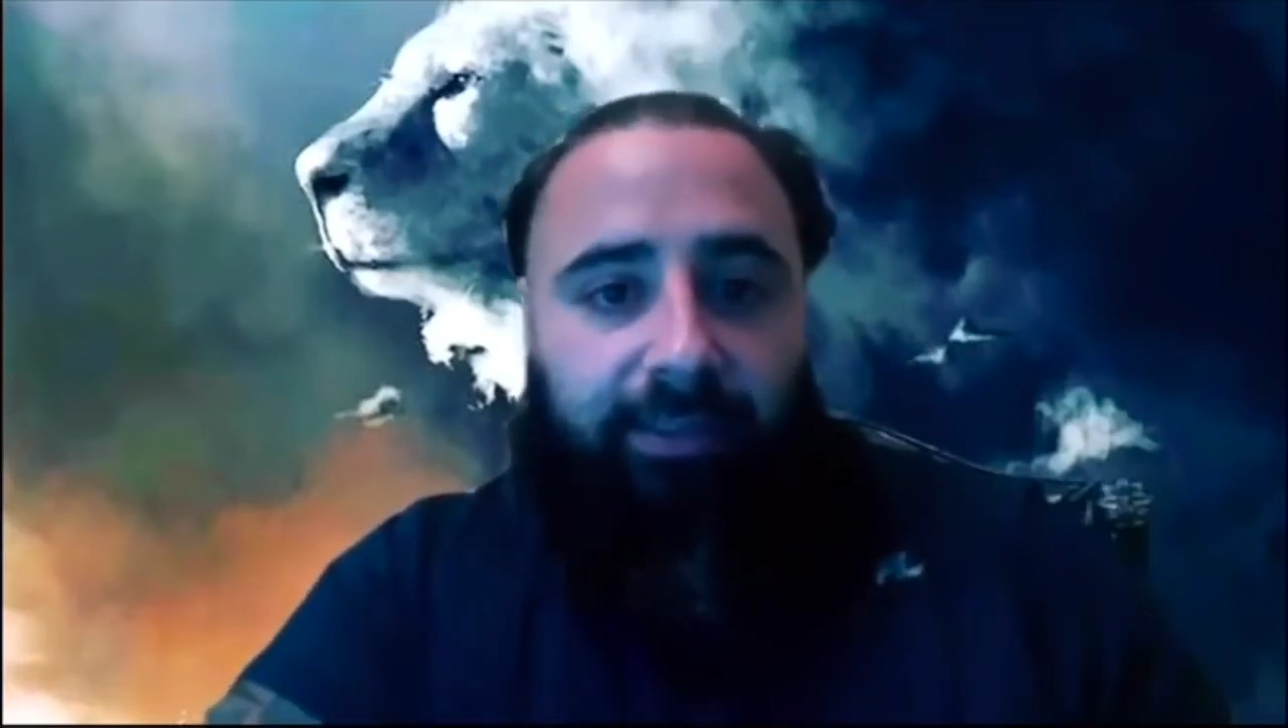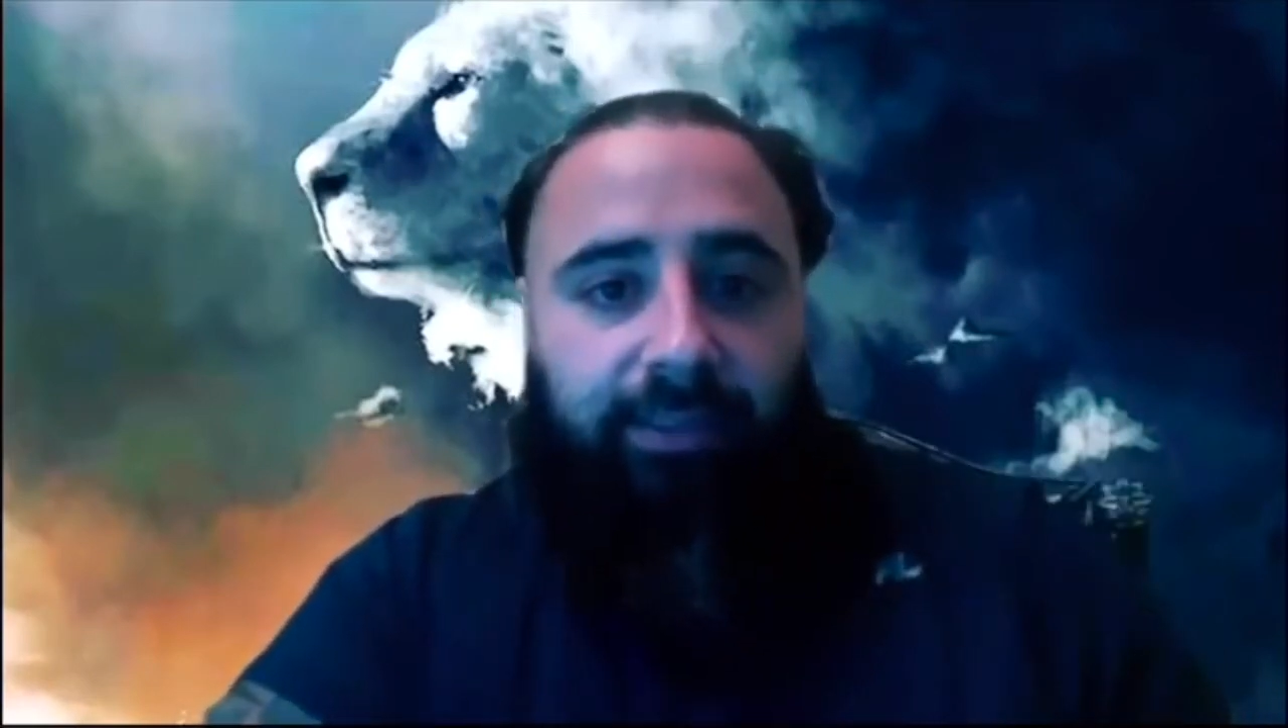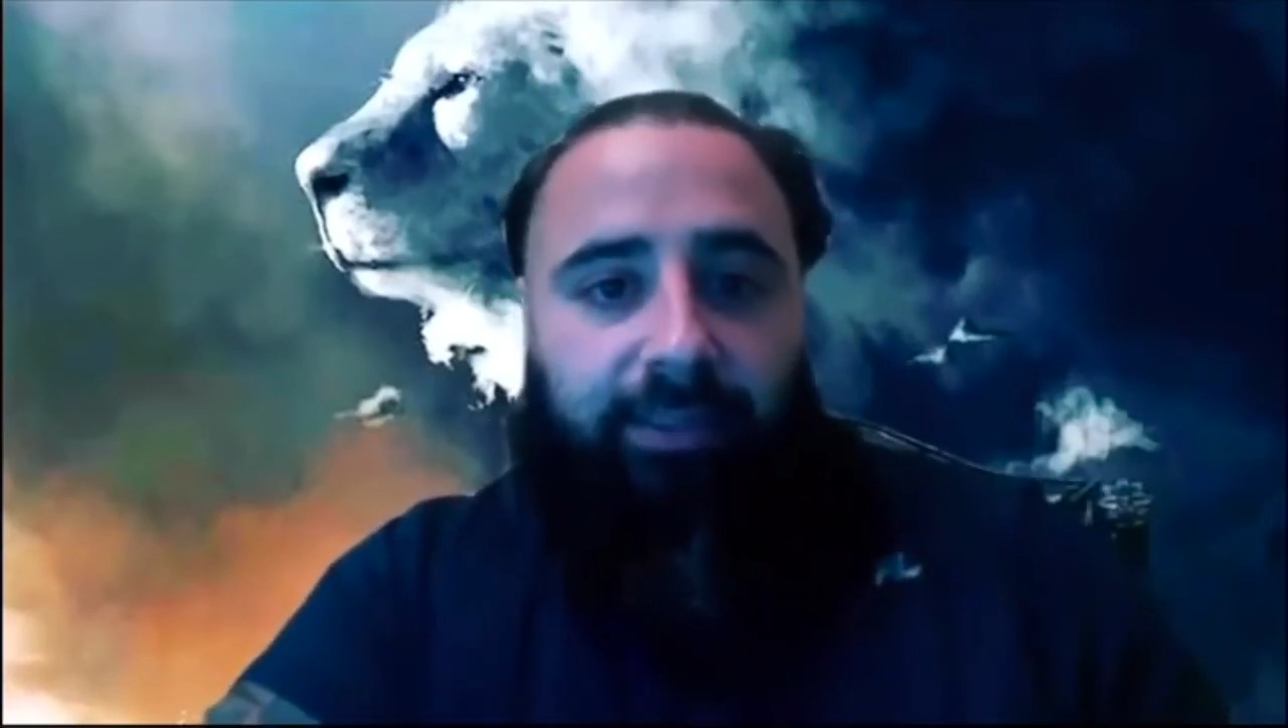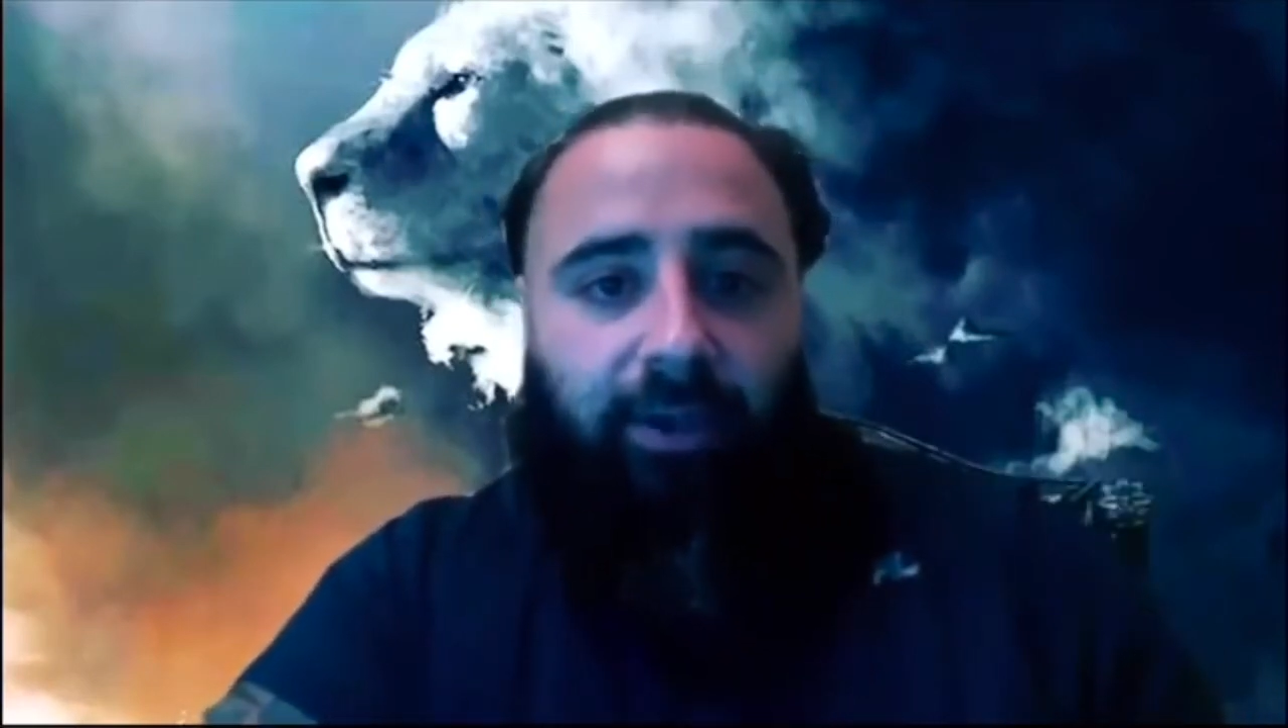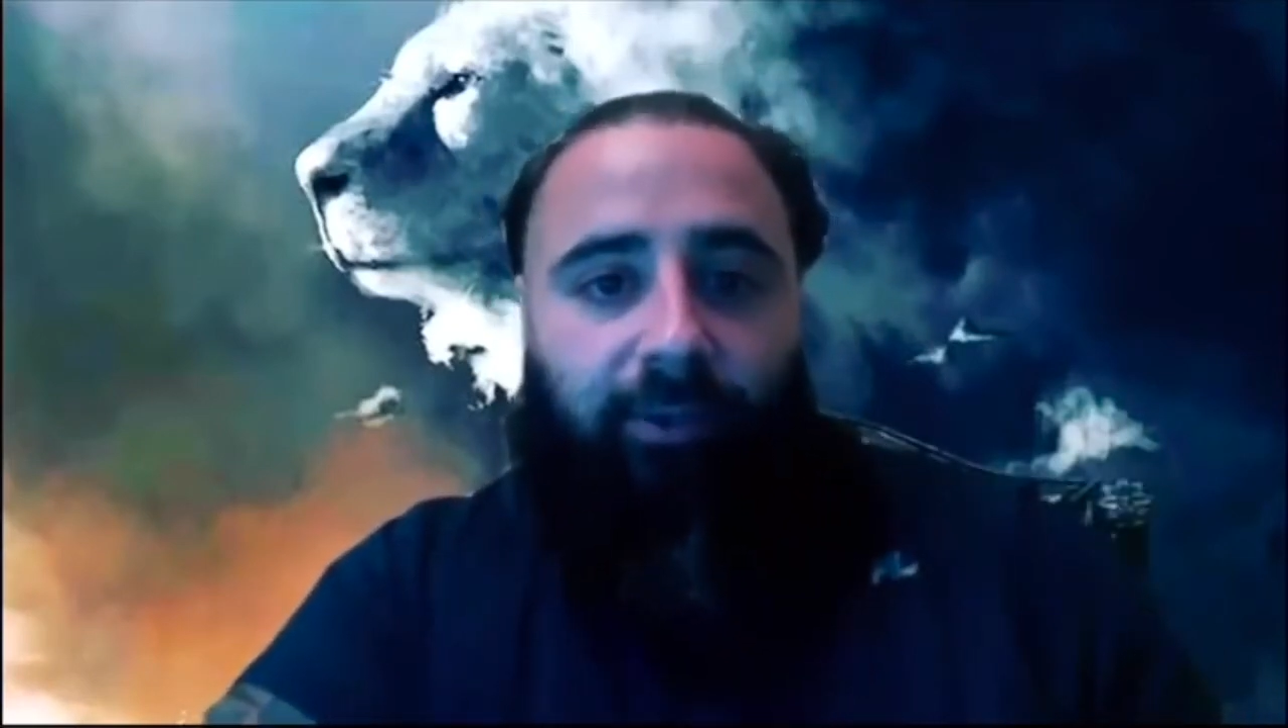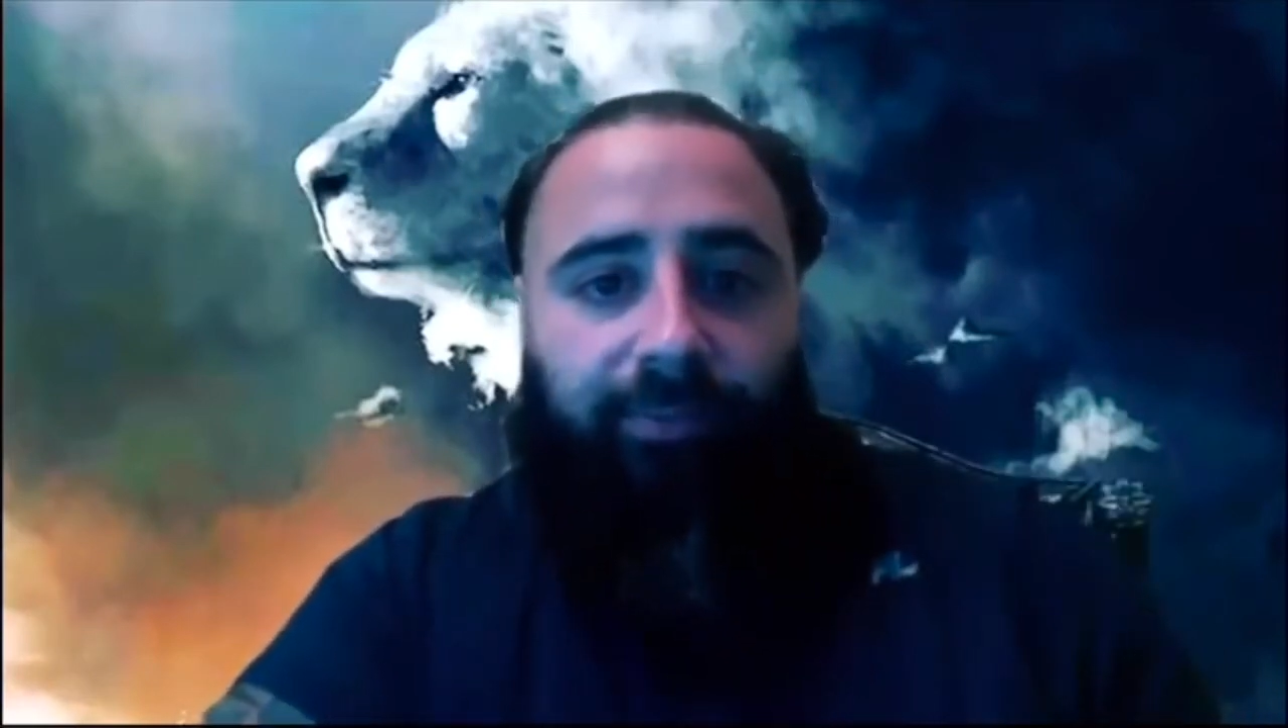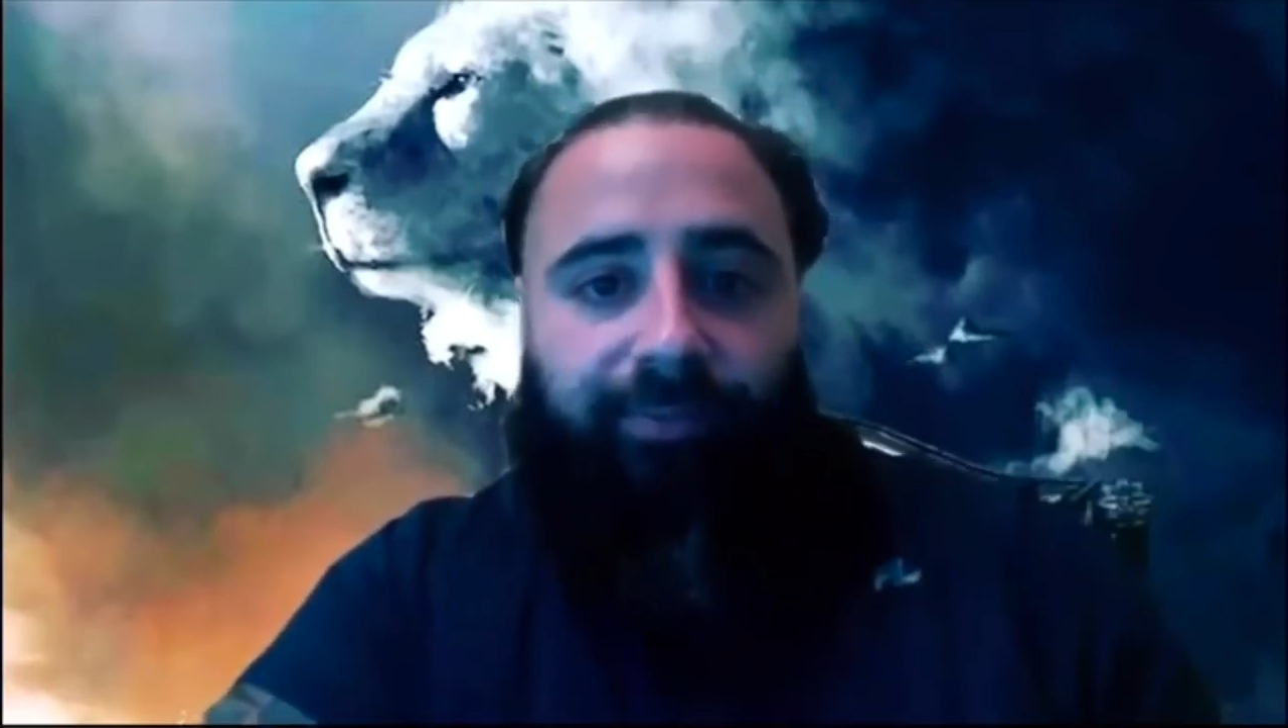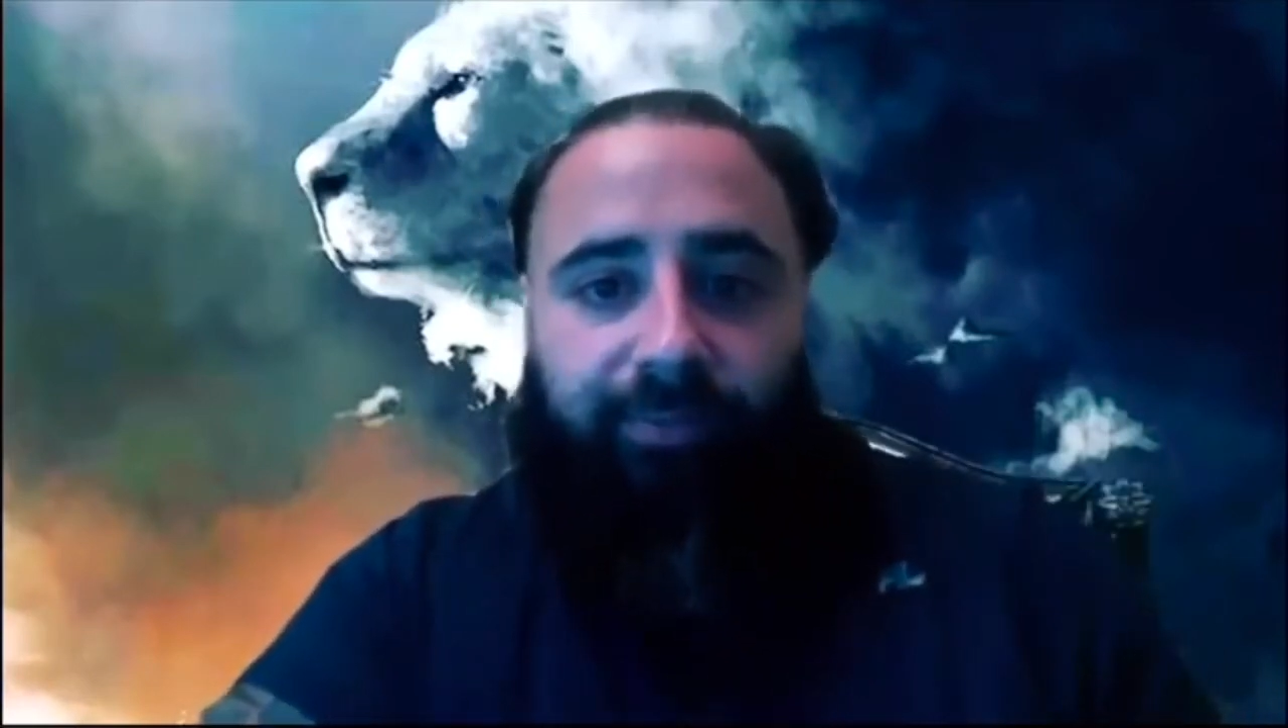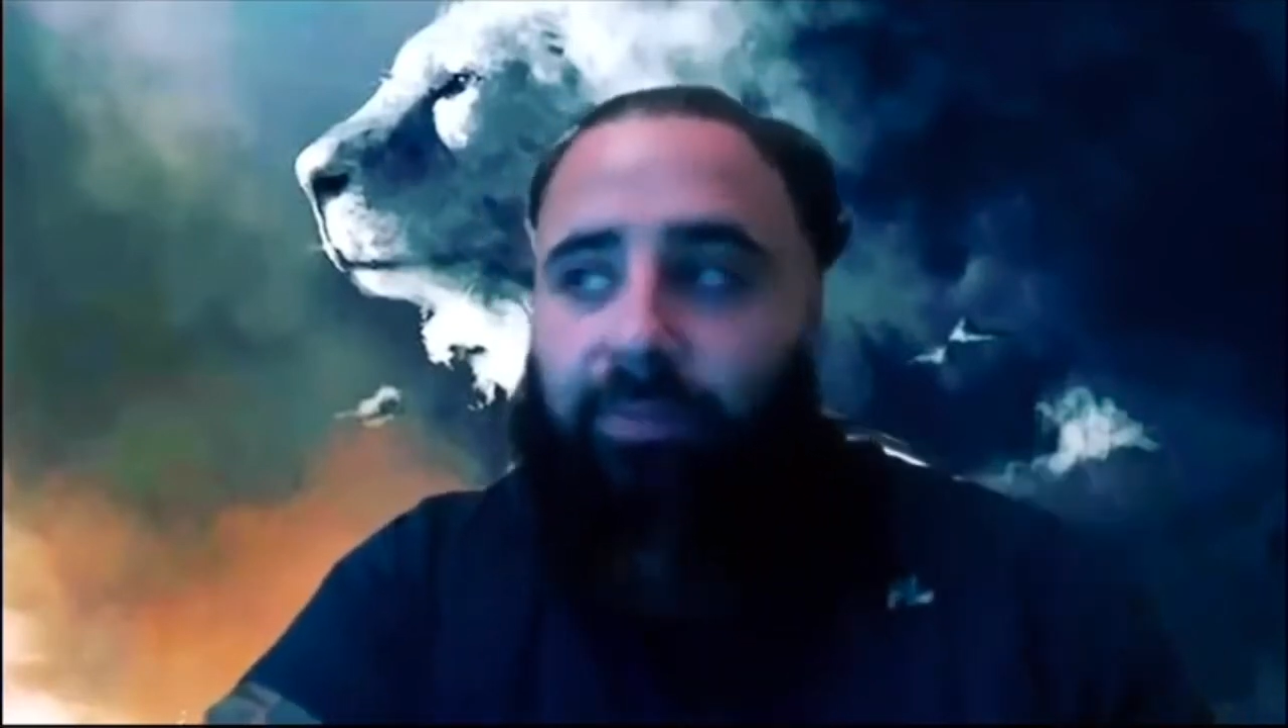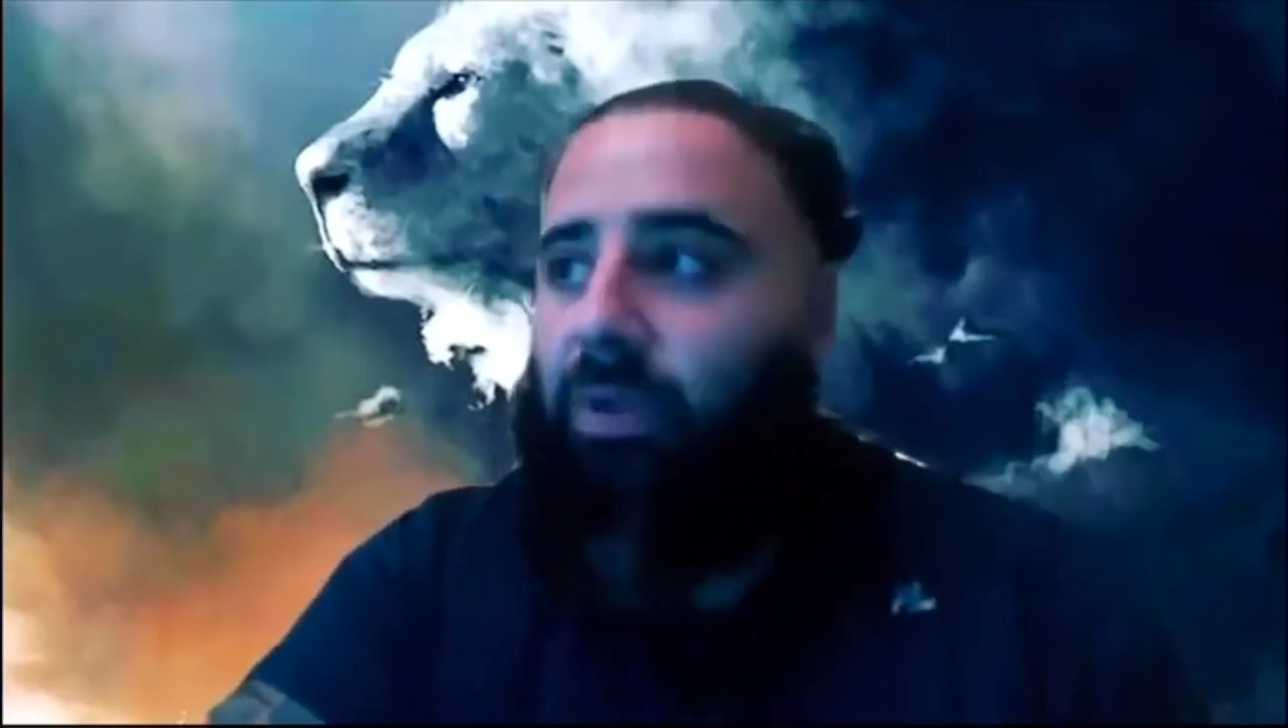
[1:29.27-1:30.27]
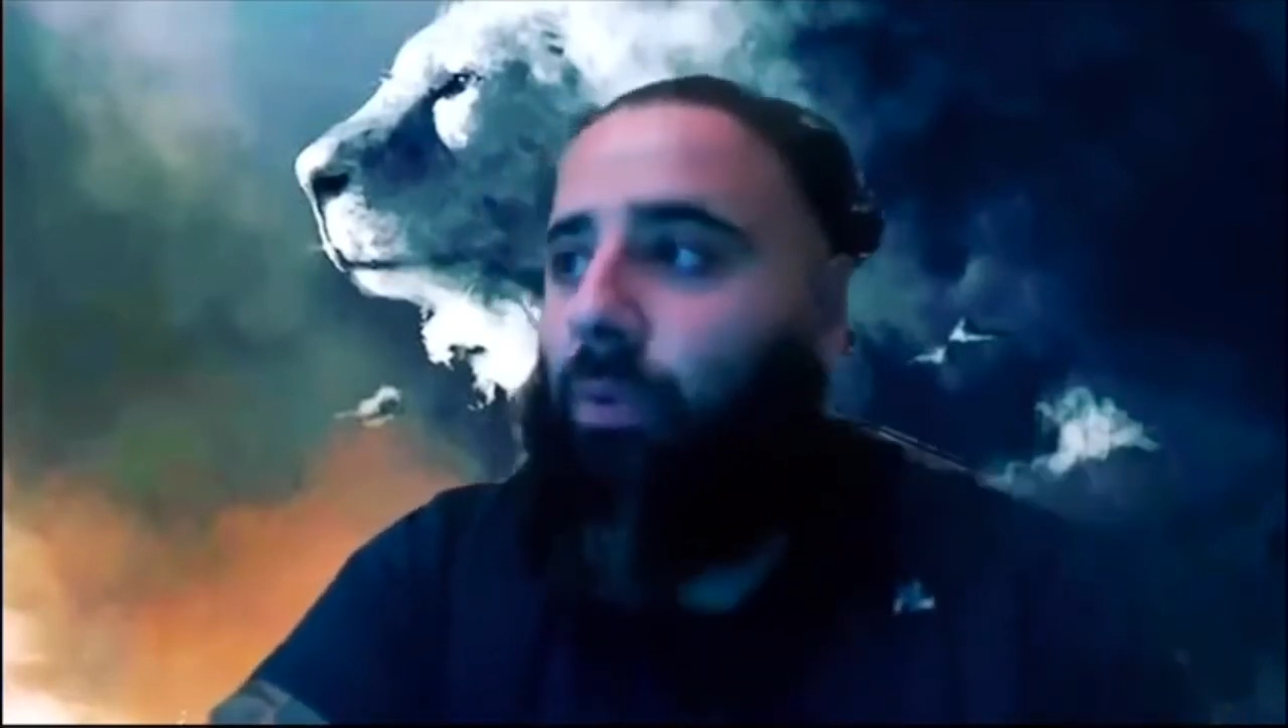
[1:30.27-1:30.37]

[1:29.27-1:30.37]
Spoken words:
so what you